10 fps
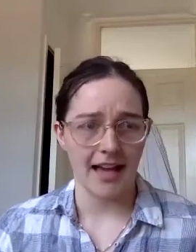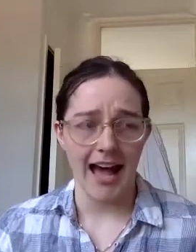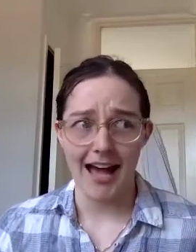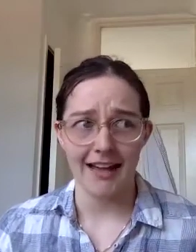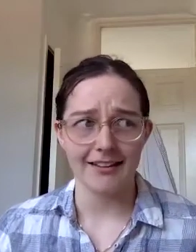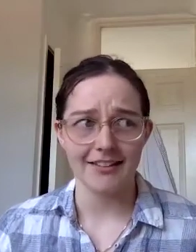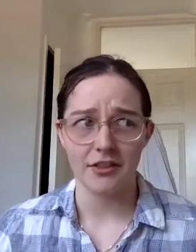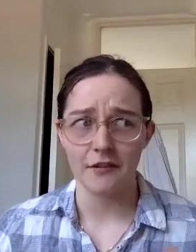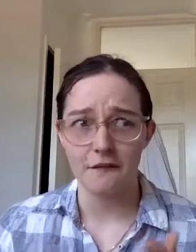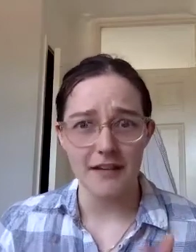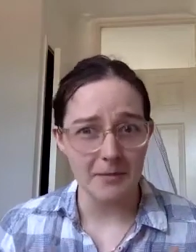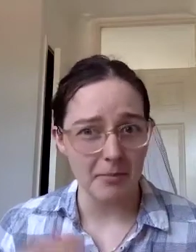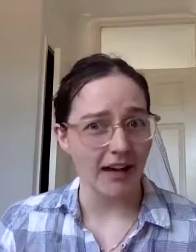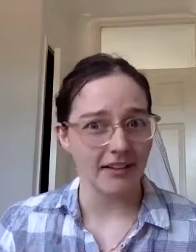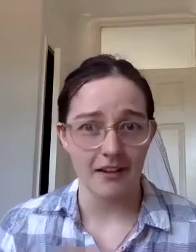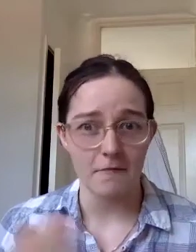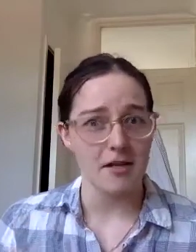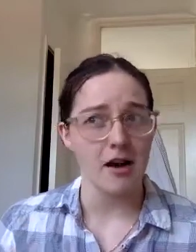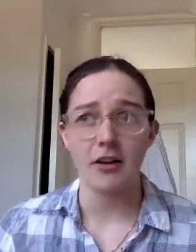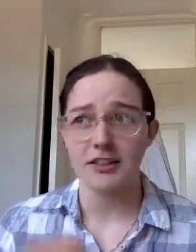And the feedback that they've been
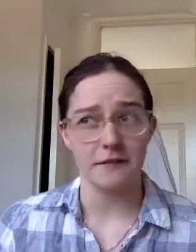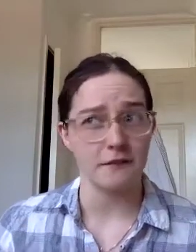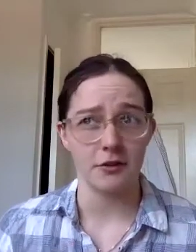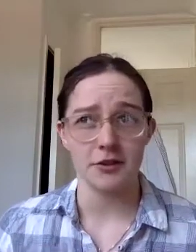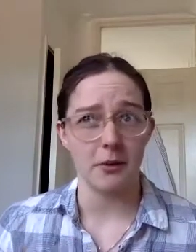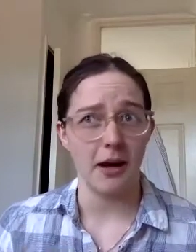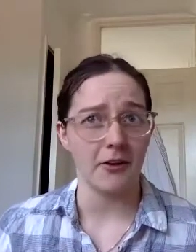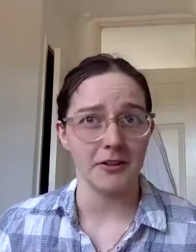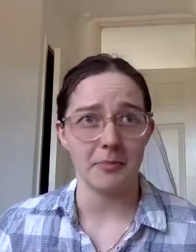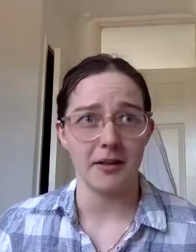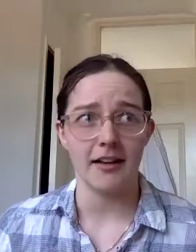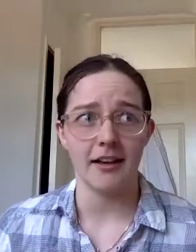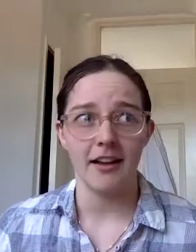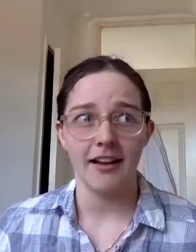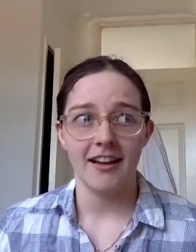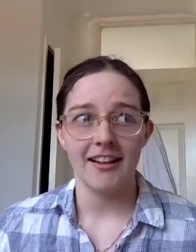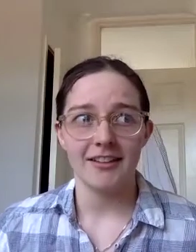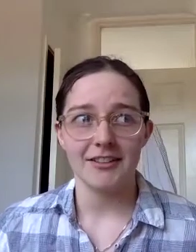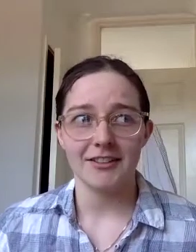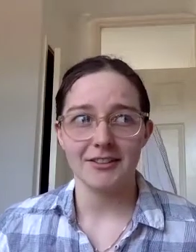asking for as well has been
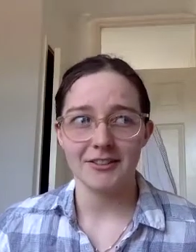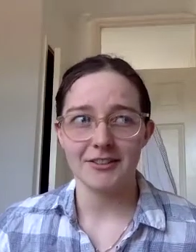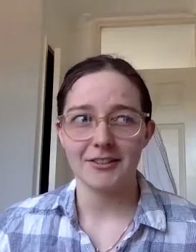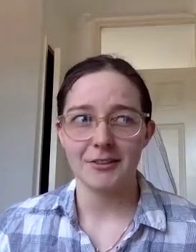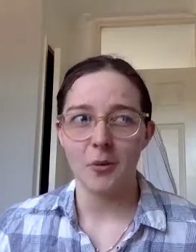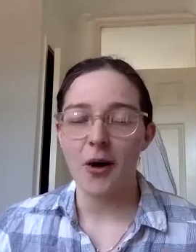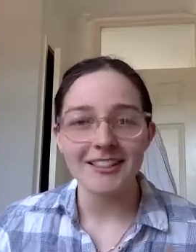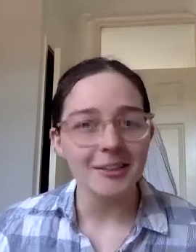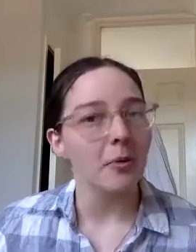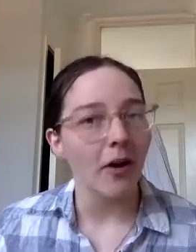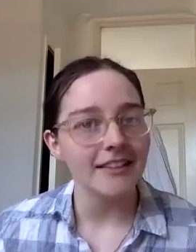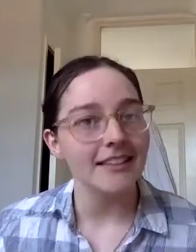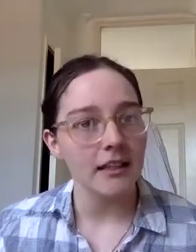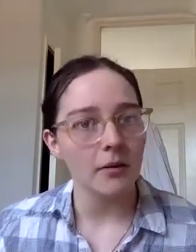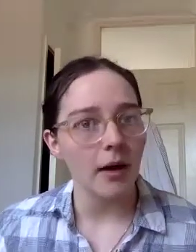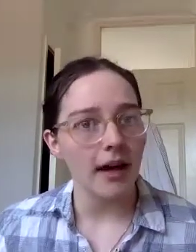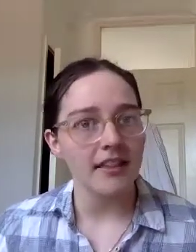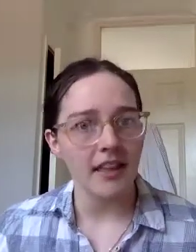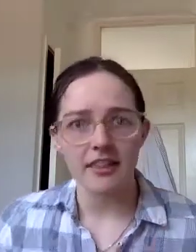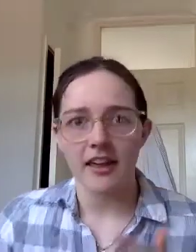quite surprising in a way,
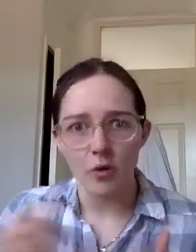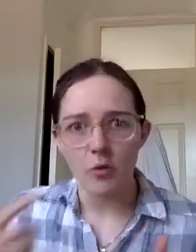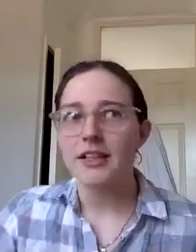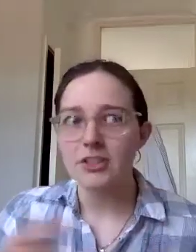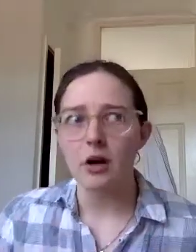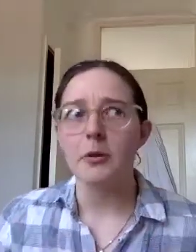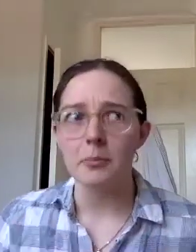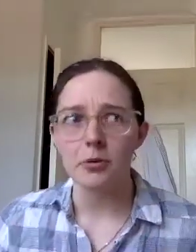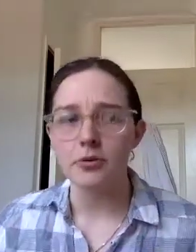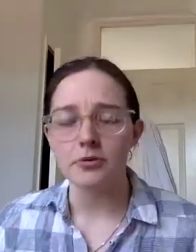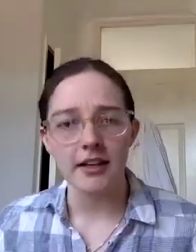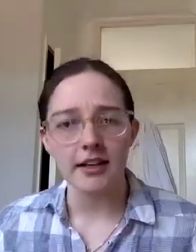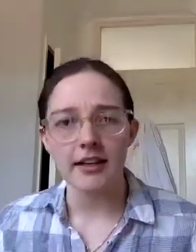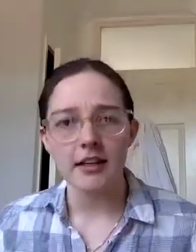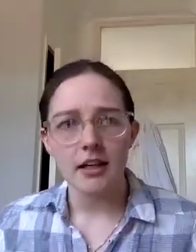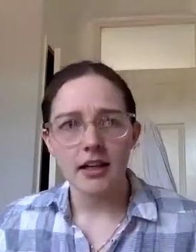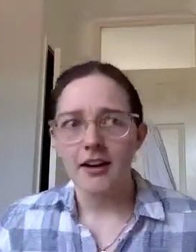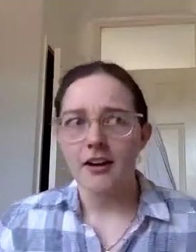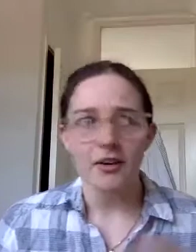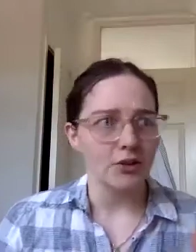that they're always trying to improve it.
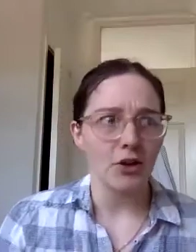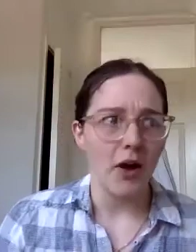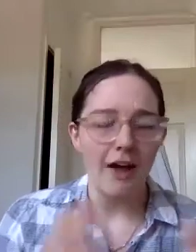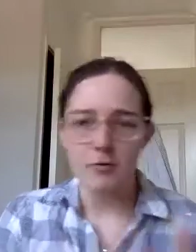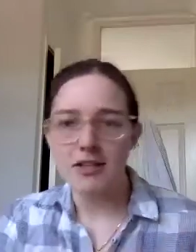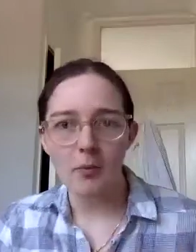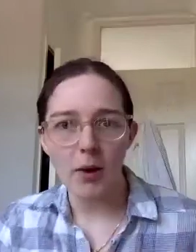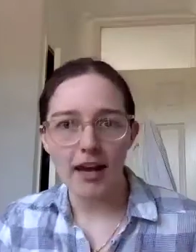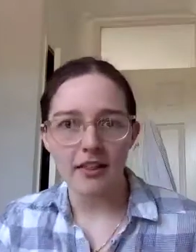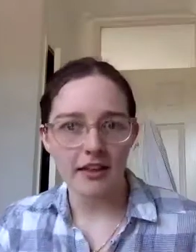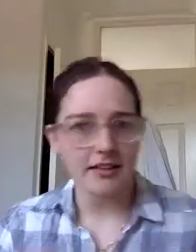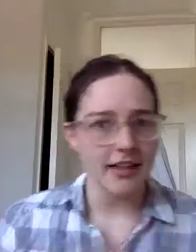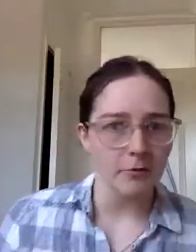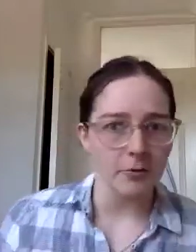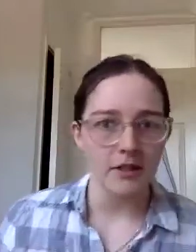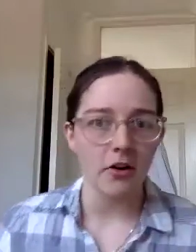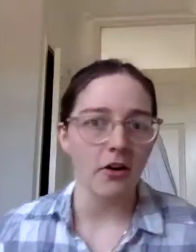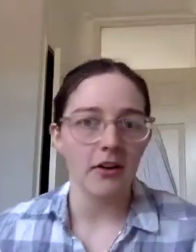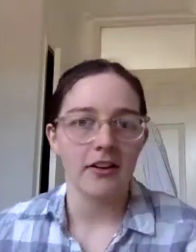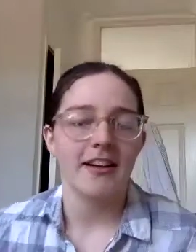You know, have we done well at this? Have we
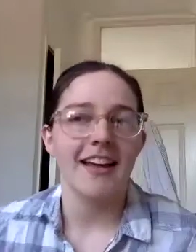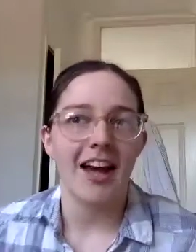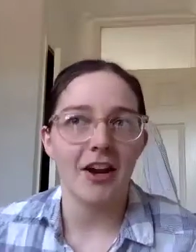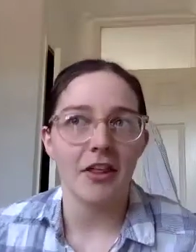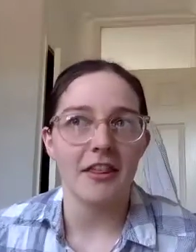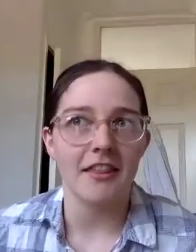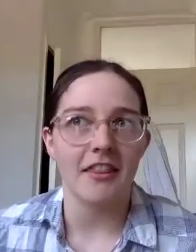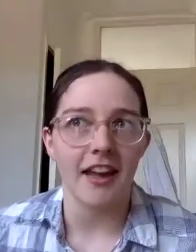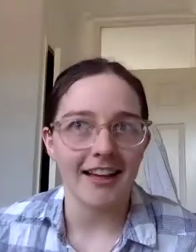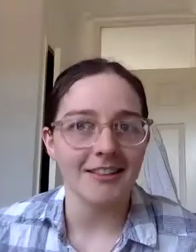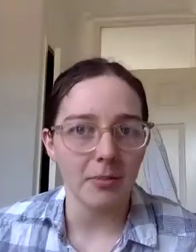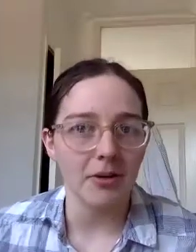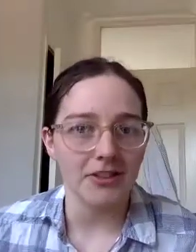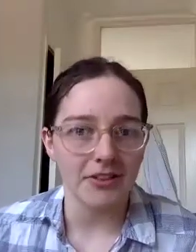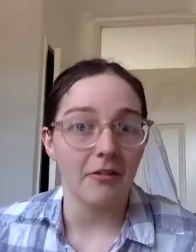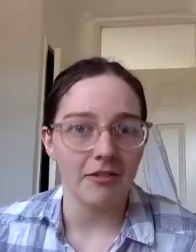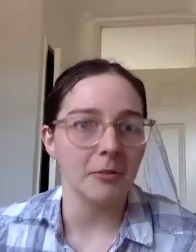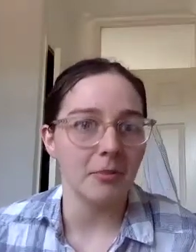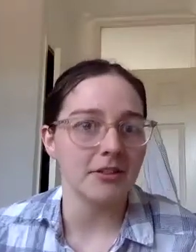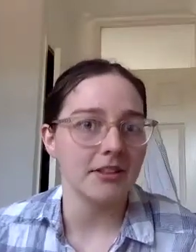not? And I think that's a real
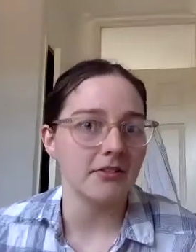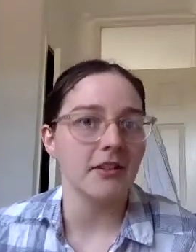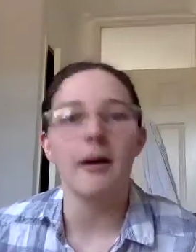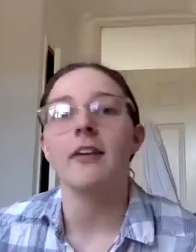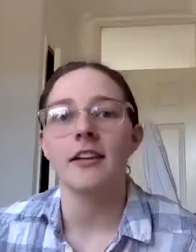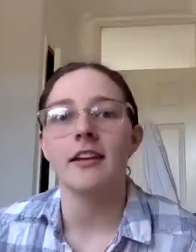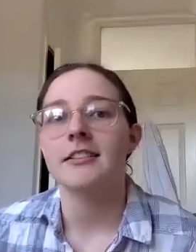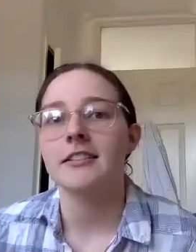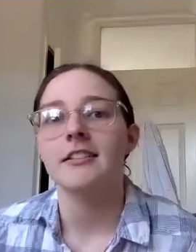positive to come out of this.